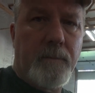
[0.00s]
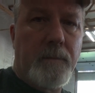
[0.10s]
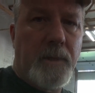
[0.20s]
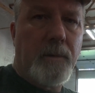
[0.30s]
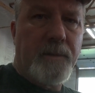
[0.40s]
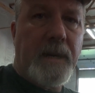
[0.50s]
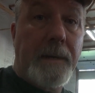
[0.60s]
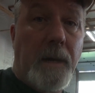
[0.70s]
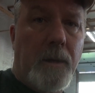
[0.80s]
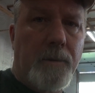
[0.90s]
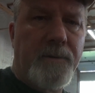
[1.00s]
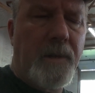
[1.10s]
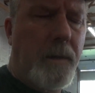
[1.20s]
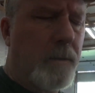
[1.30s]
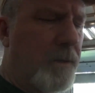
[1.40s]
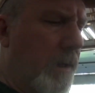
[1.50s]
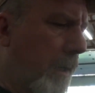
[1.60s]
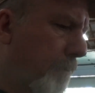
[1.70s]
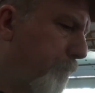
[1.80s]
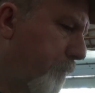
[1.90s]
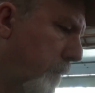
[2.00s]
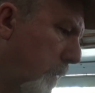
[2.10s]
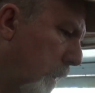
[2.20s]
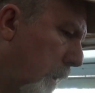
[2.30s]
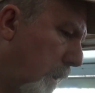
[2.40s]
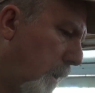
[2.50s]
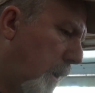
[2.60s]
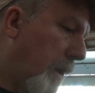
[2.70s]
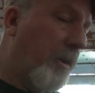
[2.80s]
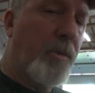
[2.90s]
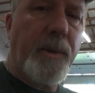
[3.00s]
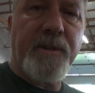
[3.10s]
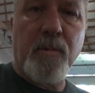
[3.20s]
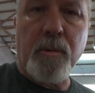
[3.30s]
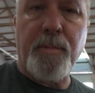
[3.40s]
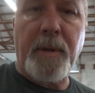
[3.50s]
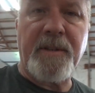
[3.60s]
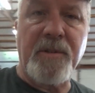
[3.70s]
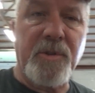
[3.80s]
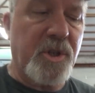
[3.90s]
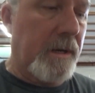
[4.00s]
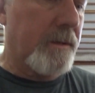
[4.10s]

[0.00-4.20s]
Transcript: you know, as high dollar as they are today. Another reason we're replacing the shock